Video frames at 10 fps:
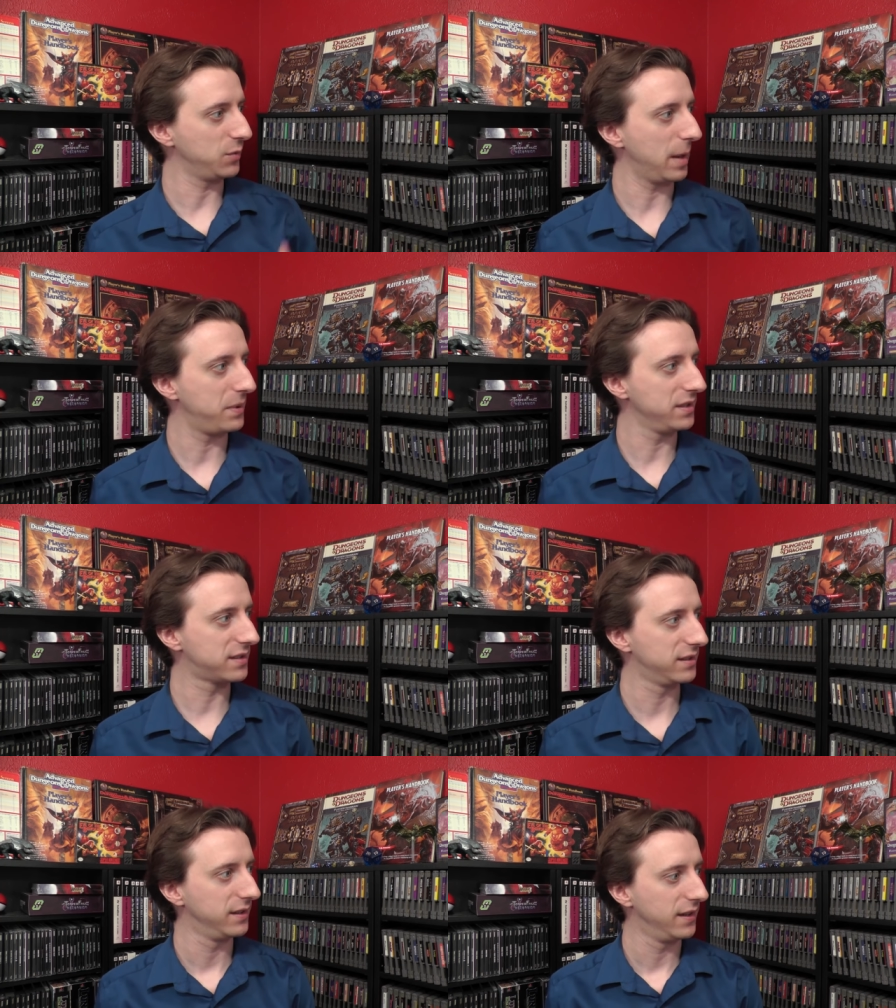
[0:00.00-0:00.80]

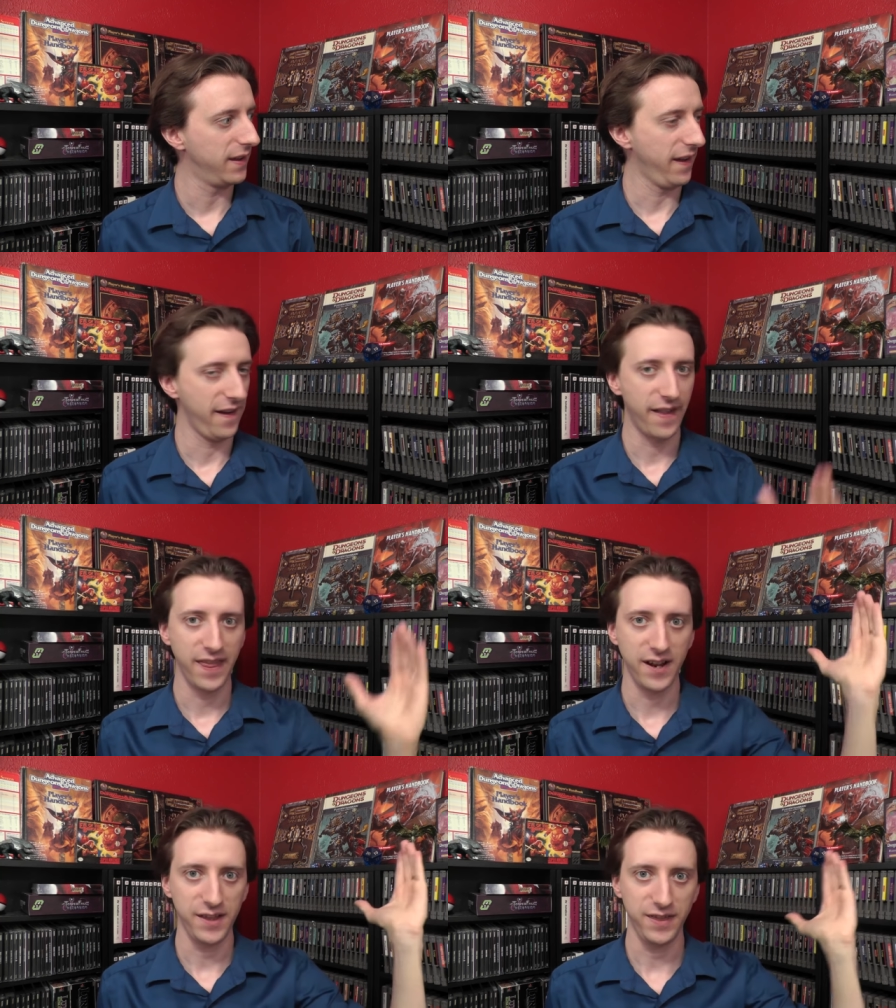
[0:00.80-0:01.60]
weapons,
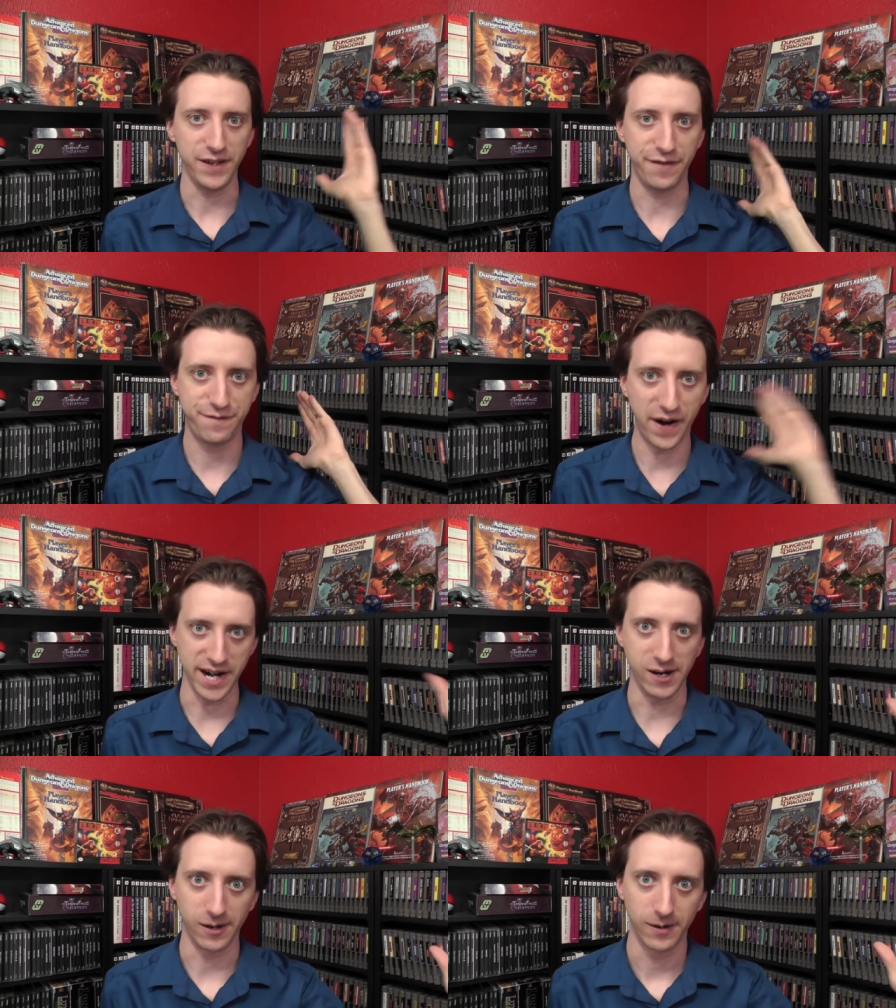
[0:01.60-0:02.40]
they
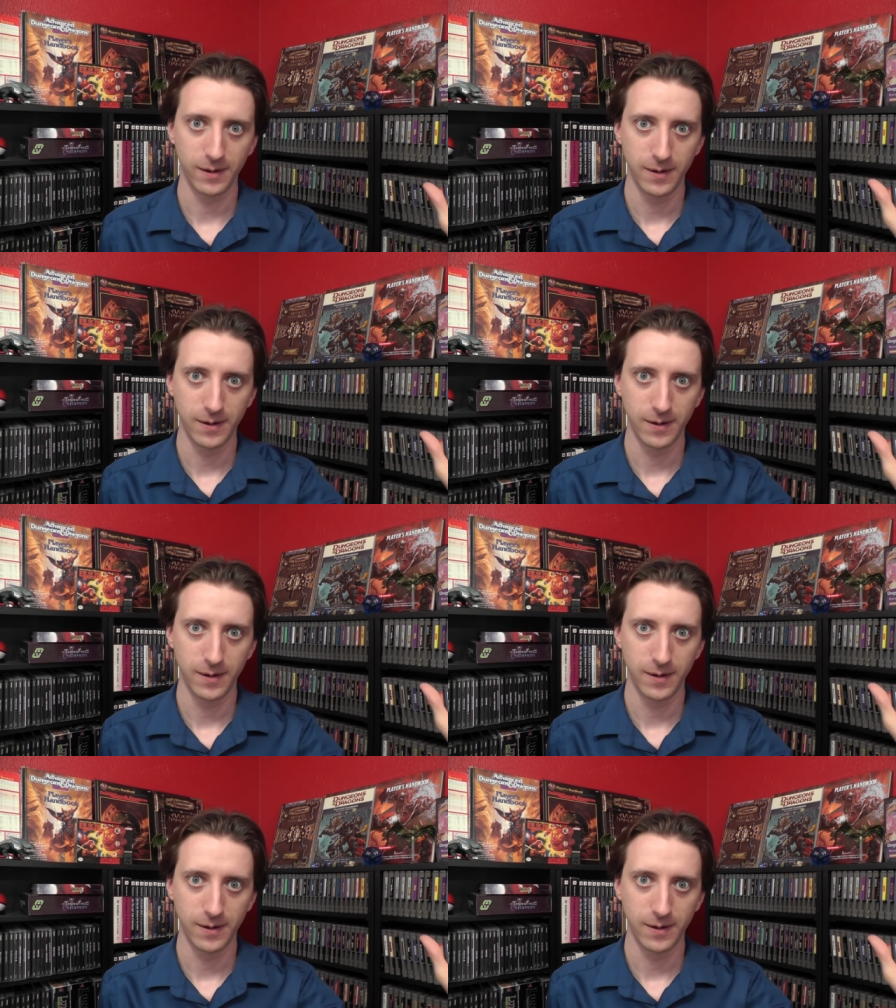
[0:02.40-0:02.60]
fire.